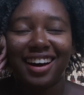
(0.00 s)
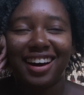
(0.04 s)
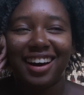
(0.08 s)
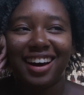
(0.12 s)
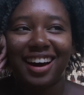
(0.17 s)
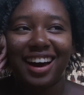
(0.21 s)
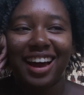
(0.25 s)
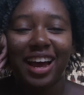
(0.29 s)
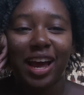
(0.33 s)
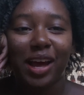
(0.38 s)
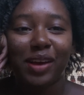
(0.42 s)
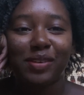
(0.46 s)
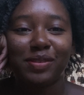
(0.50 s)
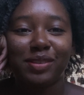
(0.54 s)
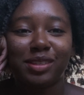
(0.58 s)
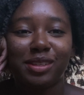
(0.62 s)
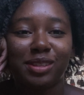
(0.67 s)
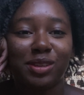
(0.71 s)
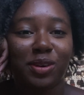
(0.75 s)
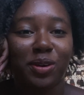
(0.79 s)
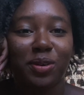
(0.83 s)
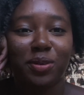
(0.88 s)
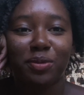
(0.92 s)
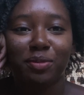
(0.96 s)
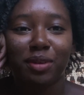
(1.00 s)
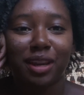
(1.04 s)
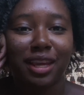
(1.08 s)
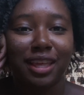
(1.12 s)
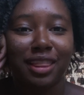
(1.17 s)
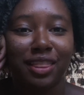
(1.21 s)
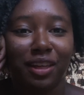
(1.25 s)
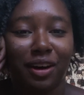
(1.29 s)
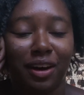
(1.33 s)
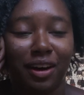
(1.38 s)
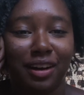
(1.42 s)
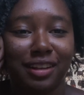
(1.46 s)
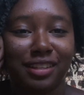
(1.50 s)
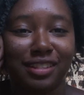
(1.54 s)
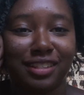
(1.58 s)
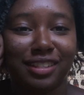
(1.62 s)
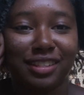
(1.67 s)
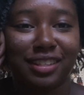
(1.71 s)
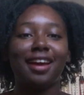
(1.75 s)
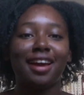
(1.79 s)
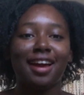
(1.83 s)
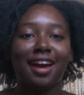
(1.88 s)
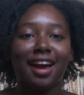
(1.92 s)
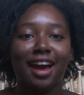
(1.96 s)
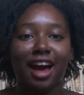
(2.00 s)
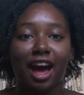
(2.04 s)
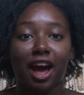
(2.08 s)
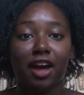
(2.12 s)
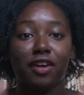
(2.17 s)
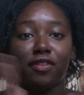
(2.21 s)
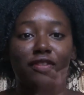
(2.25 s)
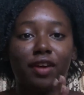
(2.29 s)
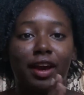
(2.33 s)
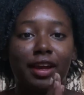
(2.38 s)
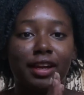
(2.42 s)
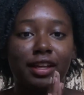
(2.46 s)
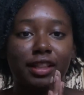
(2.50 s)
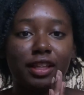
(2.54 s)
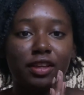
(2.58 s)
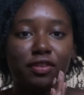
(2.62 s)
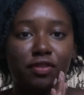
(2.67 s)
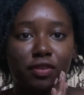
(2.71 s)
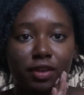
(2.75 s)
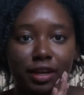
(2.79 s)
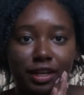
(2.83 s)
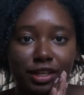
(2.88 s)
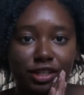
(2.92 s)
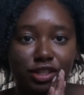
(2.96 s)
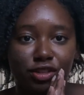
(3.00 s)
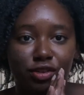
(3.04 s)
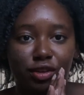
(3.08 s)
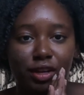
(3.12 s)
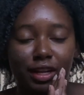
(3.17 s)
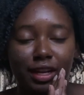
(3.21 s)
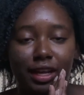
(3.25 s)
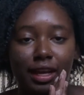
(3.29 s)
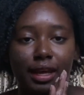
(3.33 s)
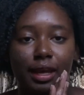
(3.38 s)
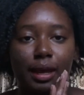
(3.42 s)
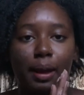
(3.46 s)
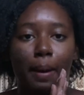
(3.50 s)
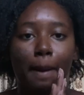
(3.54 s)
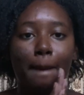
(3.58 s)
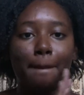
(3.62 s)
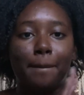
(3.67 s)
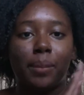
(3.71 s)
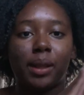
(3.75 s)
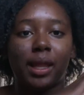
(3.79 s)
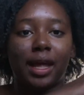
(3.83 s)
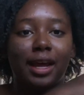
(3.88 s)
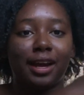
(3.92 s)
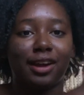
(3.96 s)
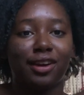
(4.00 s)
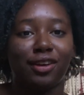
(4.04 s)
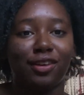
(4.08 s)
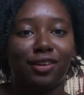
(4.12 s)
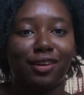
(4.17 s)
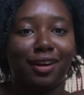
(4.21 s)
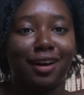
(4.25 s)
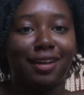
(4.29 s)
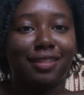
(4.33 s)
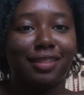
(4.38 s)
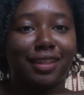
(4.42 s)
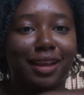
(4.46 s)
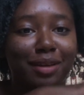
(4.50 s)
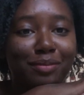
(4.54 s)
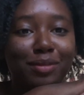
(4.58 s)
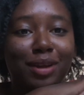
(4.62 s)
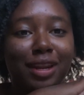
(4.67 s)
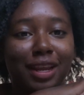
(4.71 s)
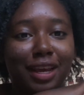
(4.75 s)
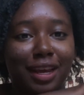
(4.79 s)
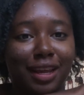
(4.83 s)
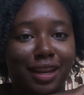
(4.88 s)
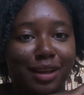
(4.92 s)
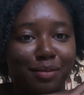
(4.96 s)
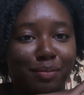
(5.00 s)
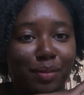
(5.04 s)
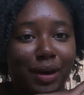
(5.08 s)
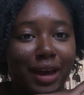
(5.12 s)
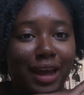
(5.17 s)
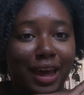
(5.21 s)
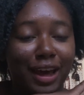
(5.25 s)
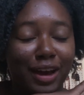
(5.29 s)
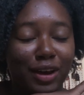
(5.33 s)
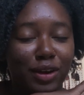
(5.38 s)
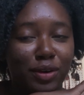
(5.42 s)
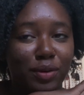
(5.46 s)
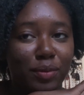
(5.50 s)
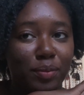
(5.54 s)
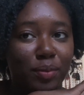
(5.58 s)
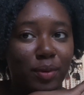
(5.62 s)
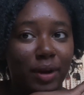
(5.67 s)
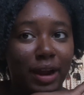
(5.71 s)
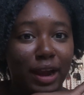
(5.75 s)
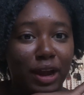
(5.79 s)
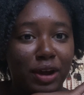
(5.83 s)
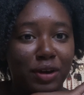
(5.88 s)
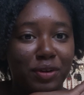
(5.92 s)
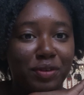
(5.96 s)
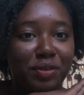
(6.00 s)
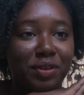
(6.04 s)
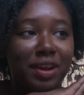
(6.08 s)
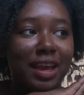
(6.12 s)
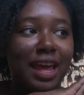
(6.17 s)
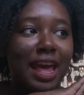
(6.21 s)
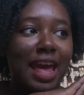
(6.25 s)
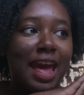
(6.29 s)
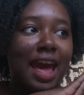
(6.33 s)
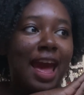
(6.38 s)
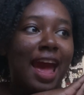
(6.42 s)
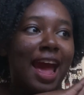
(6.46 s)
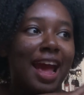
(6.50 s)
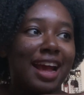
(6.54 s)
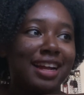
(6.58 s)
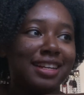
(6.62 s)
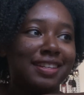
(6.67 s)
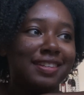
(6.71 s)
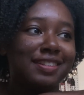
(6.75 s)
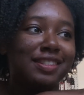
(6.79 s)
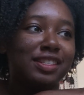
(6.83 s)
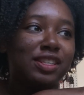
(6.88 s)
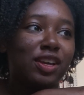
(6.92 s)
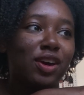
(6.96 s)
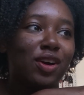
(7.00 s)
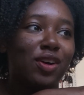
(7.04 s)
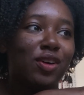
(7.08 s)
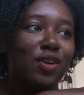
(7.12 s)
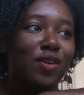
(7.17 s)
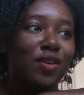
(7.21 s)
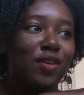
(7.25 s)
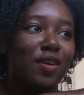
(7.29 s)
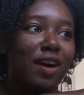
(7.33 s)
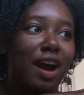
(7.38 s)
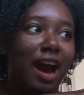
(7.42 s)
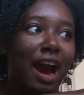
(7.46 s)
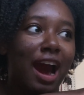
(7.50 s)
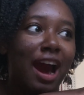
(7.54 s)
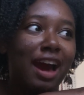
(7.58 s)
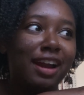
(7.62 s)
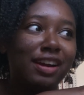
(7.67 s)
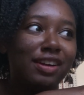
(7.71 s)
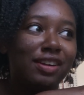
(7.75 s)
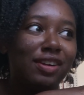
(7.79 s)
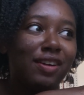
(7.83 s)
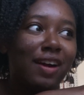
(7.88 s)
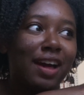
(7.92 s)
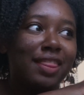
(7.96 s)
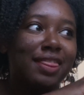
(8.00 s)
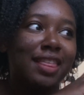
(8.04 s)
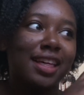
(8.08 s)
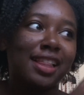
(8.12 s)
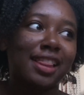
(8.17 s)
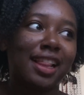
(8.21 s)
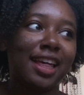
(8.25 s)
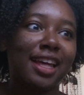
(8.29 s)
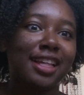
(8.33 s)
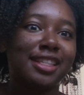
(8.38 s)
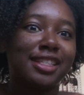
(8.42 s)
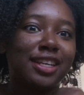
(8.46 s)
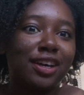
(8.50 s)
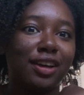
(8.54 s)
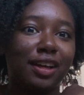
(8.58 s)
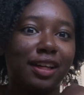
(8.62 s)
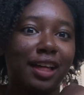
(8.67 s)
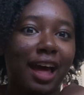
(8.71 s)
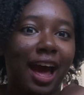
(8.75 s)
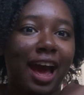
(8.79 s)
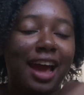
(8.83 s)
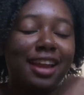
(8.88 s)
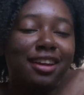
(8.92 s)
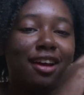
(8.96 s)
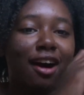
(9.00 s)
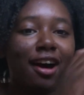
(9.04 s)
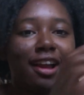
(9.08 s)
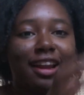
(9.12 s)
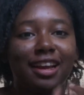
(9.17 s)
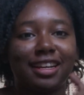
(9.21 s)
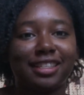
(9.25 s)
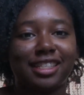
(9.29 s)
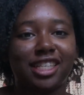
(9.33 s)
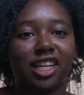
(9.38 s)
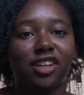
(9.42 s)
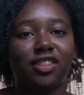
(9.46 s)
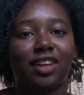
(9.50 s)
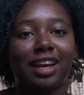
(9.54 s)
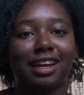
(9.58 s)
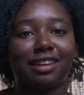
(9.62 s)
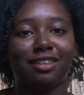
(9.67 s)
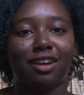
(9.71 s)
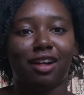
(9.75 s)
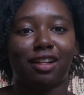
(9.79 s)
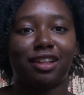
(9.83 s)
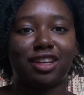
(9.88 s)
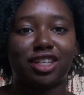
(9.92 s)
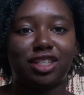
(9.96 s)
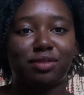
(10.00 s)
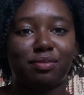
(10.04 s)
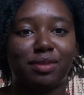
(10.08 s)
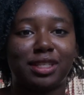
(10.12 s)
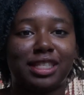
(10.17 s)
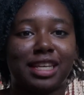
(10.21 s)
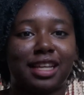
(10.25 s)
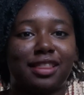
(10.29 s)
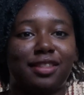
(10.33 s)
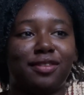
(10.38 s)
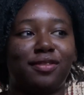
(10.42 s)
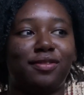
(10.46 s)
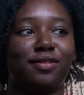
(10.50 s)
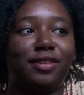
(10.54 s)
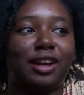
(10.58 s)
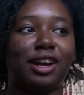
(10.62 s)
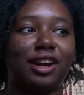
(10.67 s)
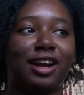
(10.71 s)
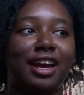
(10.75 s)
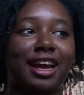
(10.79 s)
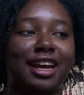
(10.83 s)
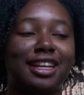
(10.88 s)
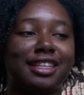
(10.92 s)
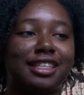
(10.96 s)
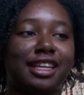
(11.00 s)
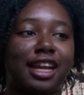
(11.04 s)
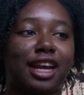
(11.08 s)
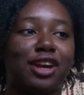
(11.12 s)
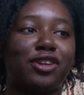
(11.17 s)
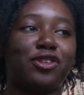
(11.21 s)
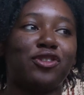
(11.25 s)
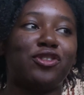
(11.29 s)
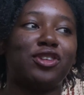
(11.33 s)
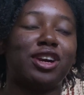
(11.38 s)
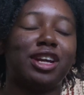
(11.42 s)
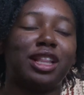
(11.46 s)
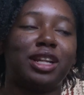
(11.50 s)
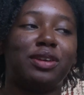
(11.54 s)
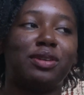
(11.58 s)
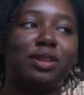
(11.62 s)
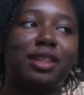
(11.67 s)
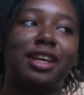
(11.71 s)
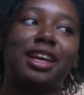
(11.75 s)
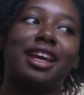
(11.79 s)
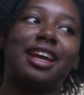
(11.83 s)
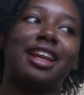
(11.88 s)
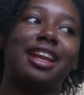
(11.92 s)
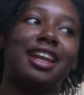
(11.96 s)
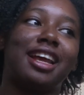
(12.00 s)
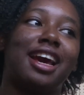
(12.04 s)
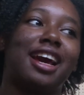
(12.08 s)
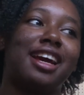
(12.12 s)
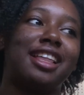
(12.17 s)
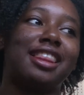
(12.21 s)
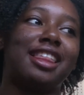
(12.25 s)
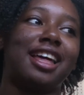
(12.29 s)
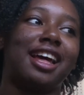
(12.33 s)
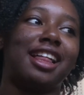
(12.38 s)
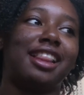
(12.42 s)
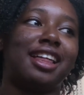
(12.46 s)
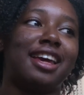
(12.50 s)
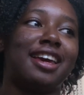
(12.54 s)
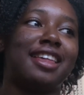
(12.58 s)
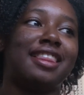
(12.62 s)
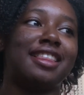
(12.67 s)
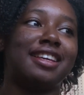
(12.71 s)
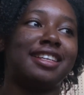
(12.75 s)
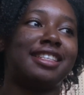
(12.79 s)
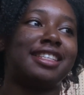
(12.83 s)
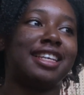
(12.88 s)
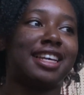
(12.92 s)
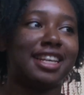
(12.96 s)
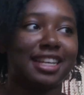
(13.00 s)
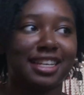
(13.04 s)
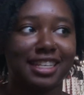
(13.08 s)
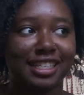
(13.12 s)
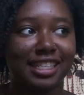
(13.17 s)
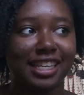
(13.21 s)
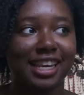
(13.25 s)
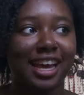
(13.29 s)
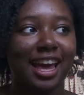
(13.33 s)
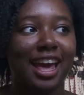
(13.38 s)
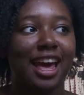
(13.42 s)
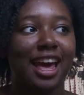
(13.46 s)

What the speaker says: I have so many thoughts. I finally finished reading Black Girl Unlimited by Echo Brown. And so, I don't know, I think like not until the acknowledgments at the very end that I really connect that like this is